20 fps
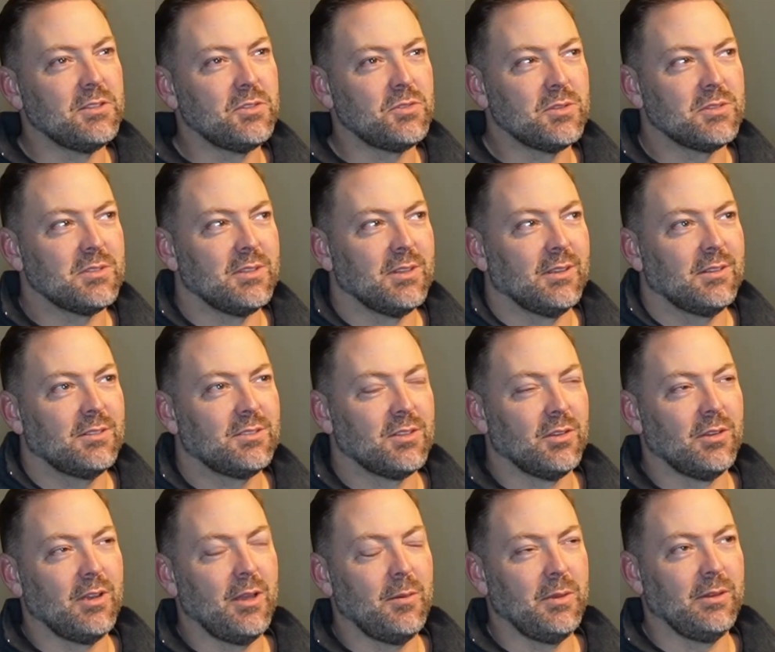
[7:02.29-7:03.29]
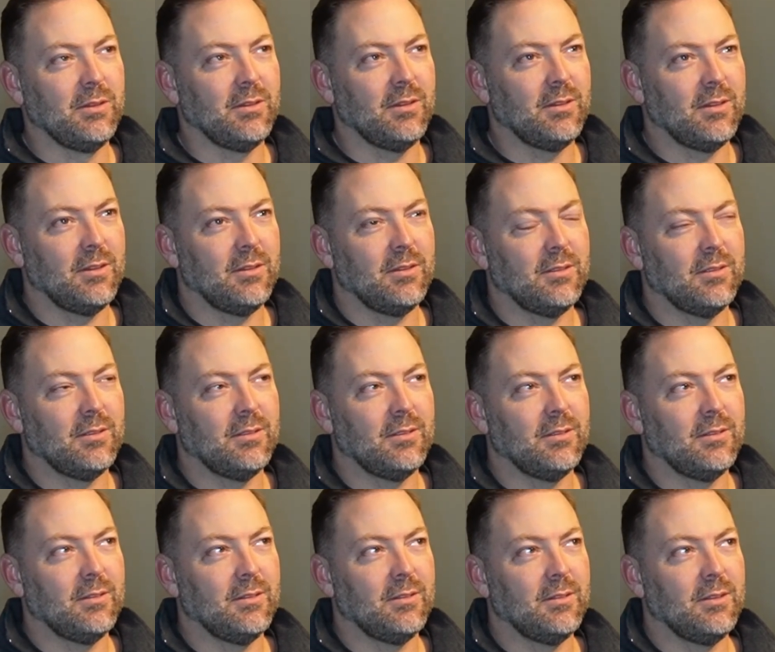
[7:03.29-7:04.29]
interesting. So, I mean,
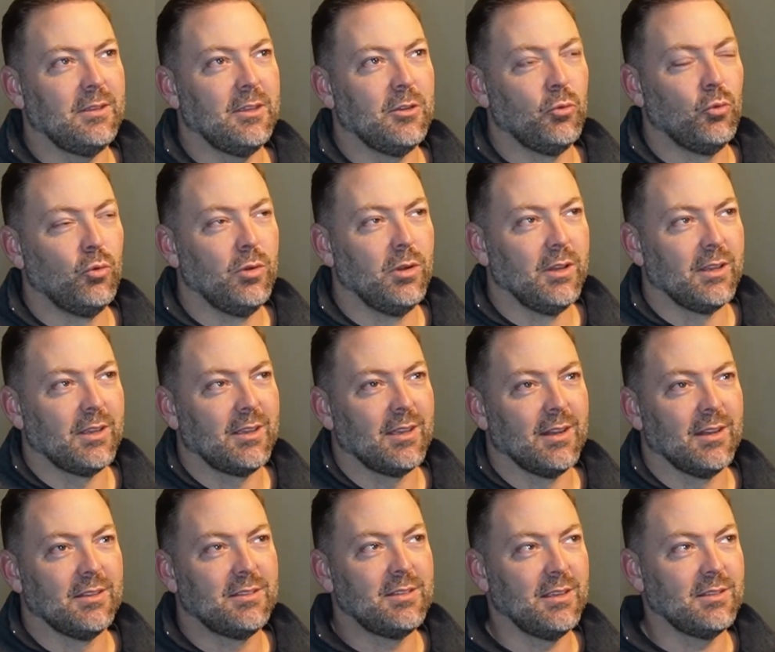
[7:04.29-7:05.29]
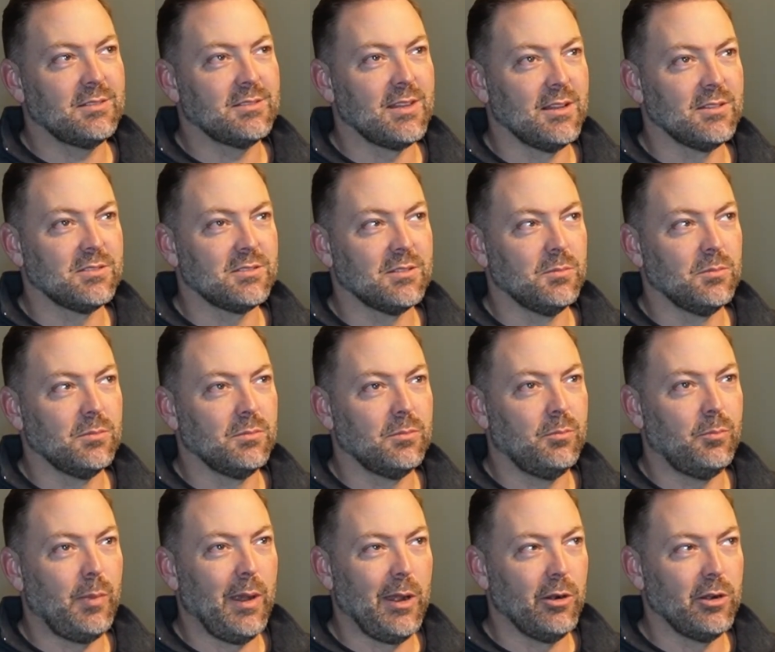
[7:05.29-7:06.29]
it really kind of takes down some
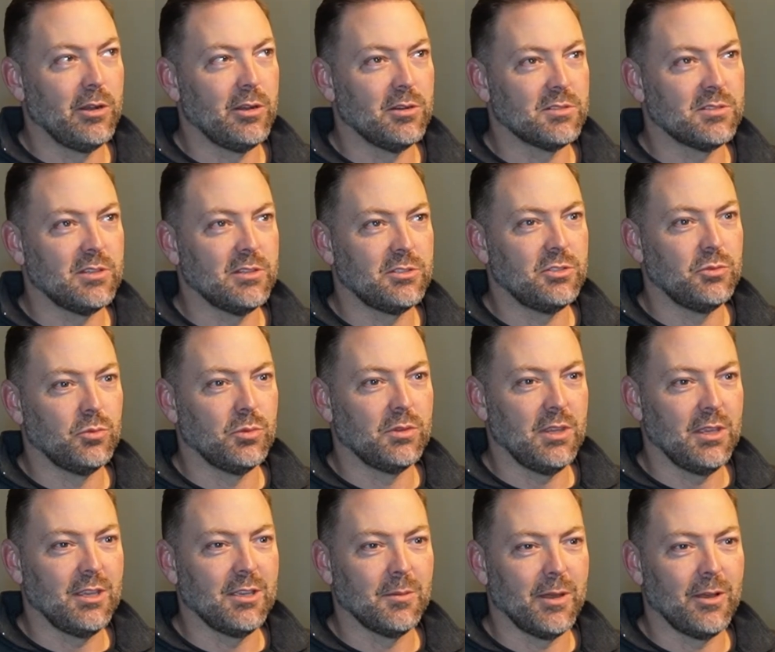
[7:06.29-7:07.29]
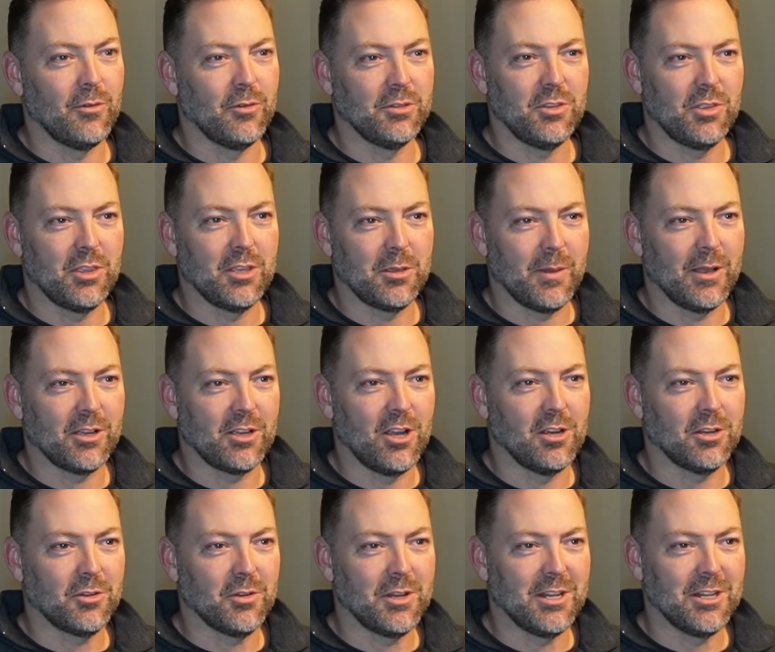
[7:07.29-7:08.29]
barriers that you would think about when you think about
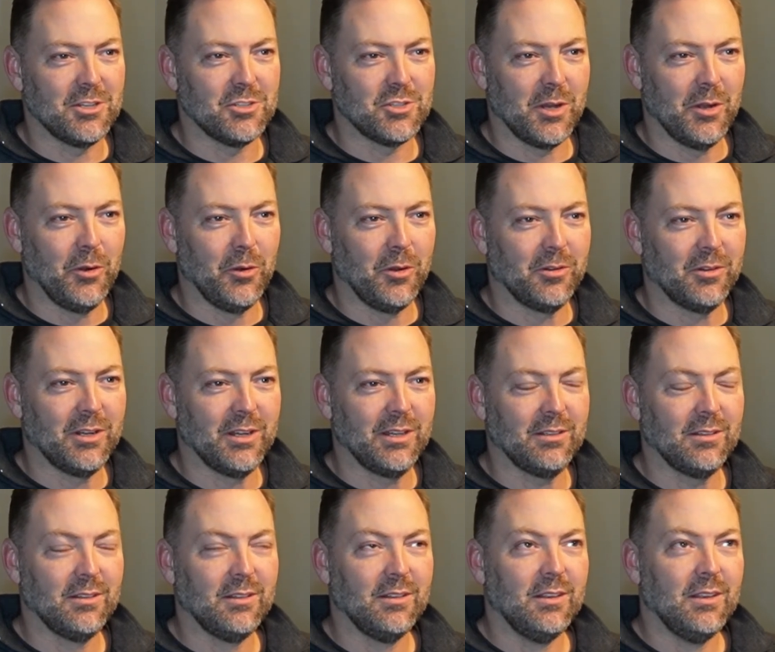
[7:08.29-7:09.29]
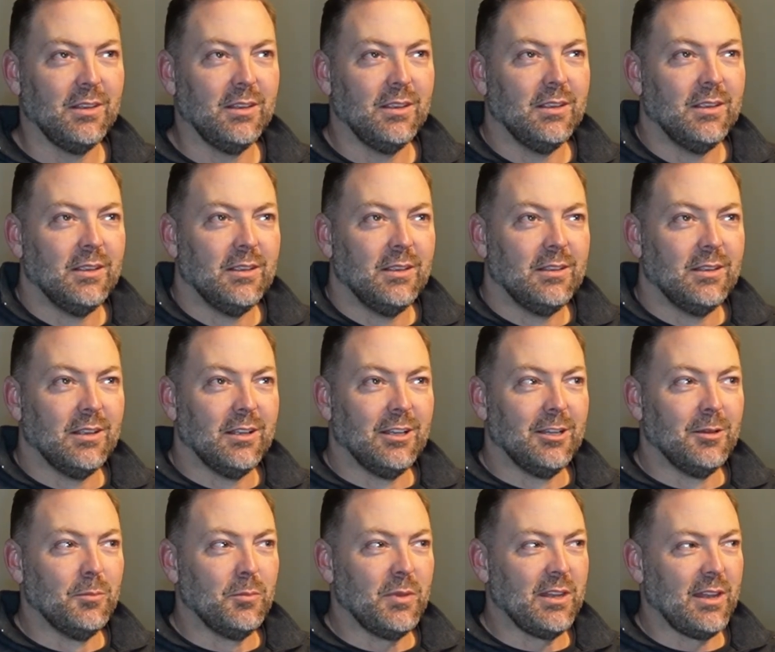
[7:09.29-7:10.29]
concrete in general, right?
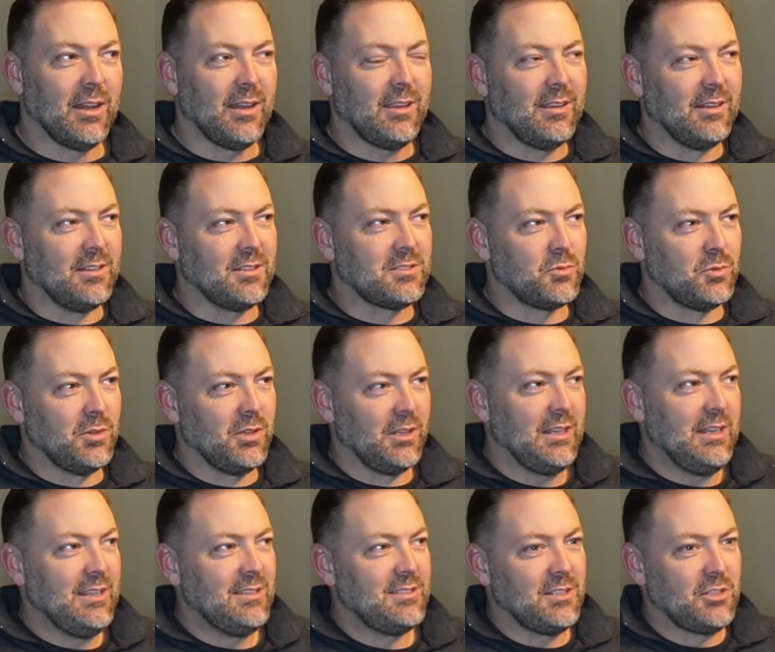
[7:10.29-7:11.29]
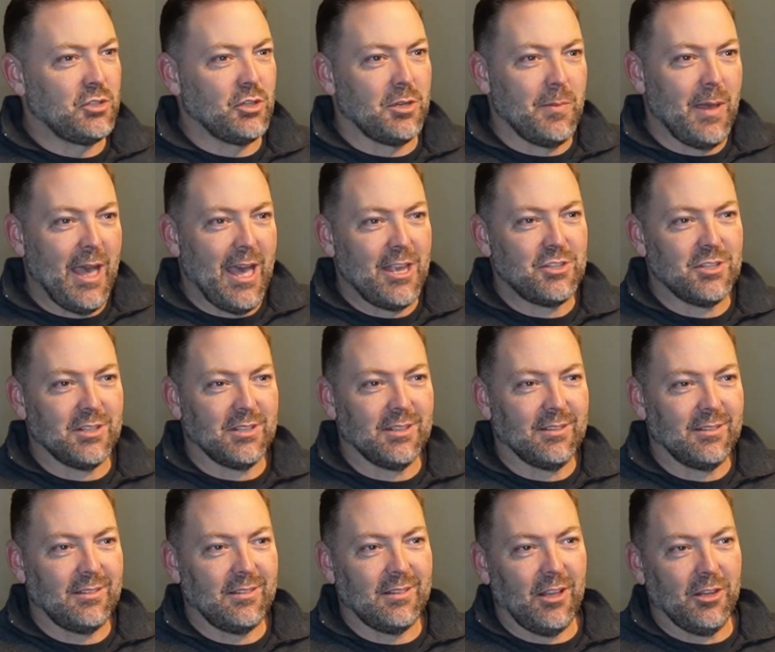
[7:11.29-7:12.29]
And it's really easy to
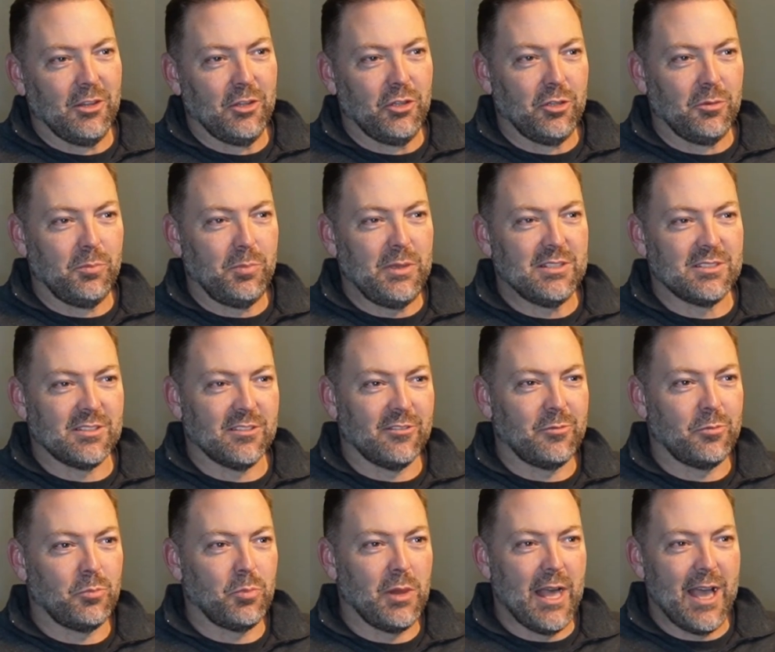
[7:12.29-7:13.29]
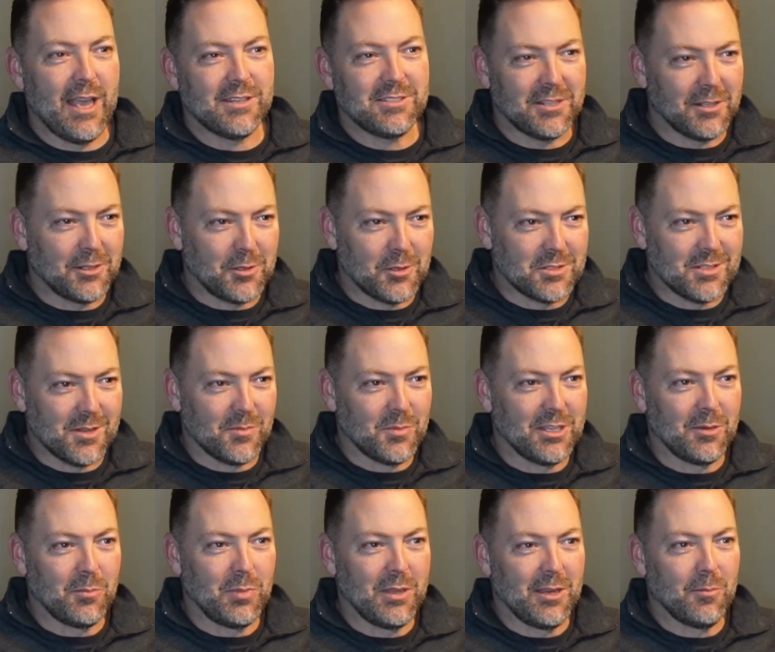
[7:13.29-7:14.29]
imagine a little piece of plastic or
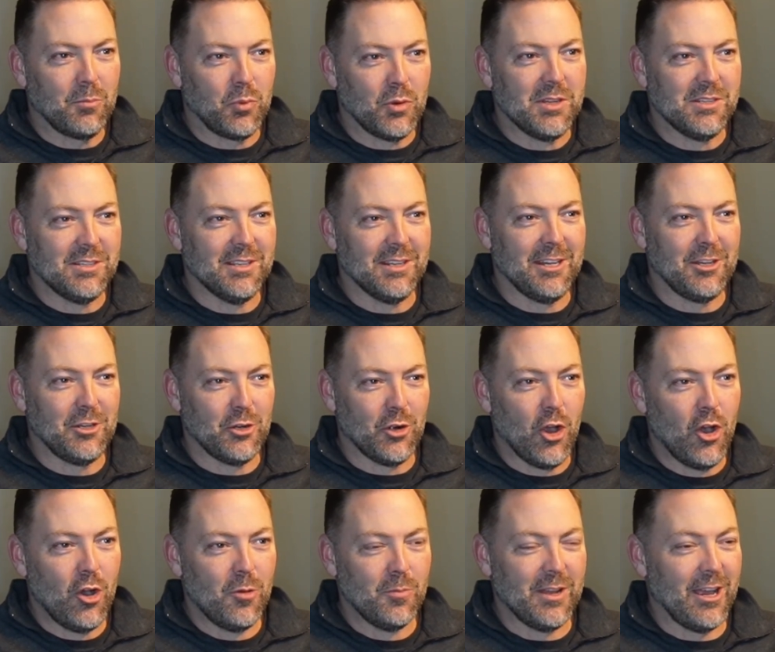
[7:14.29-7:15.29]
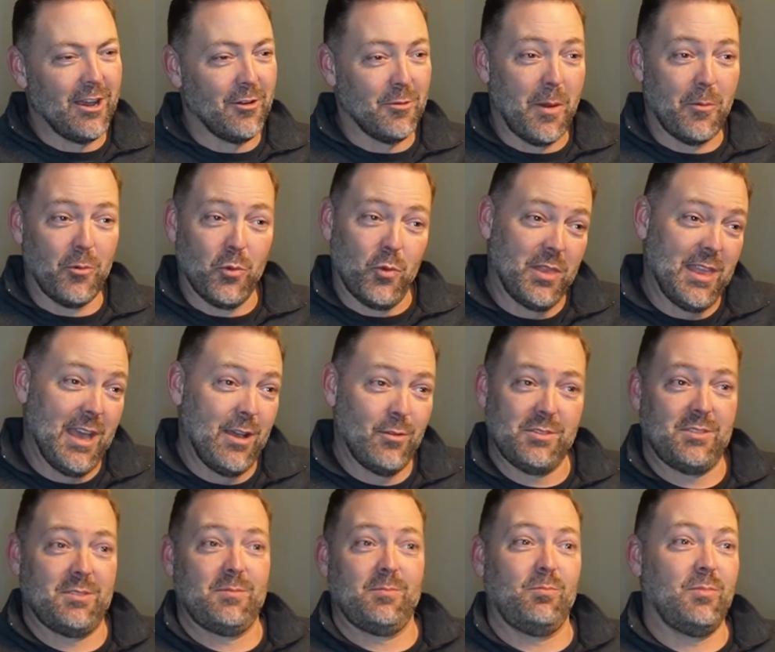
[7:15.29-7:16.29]
something being printed in your home now. I remember when that
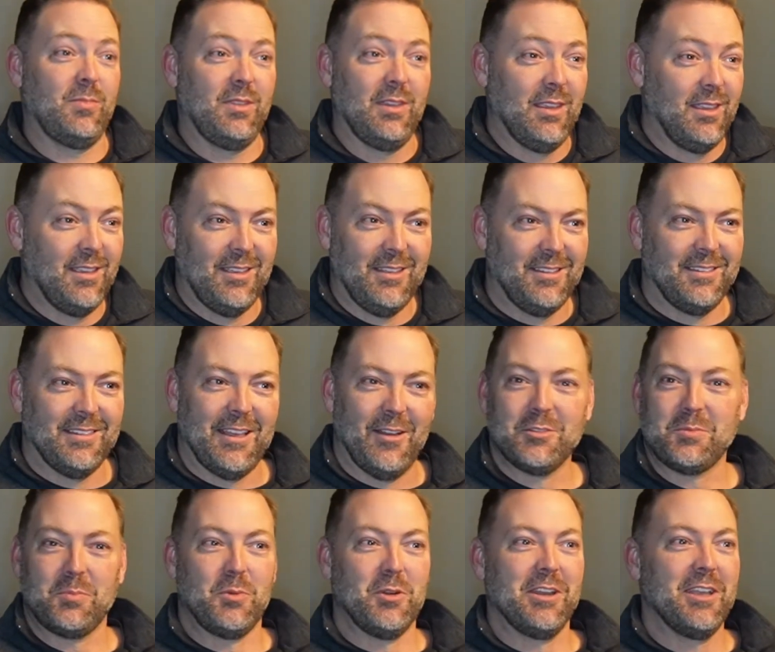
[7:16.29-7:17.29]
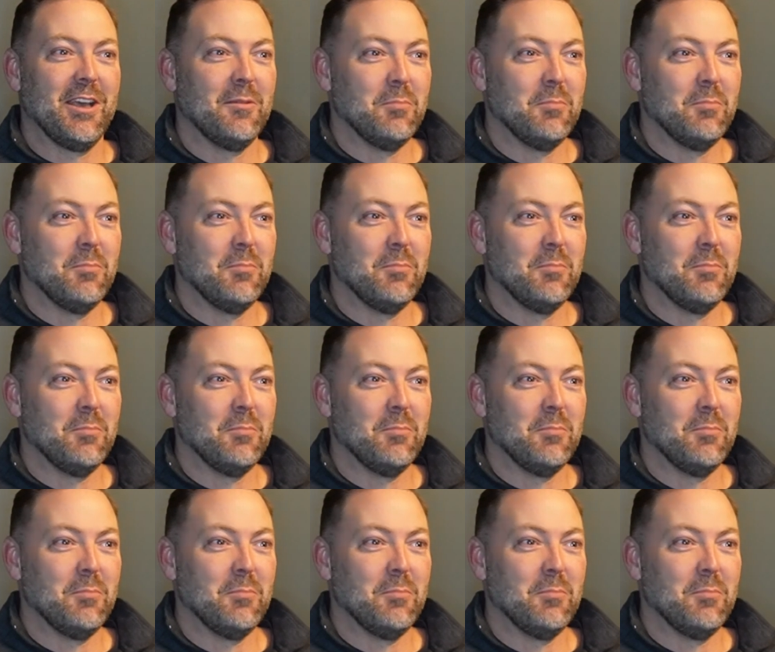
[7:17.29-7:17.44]
was pretty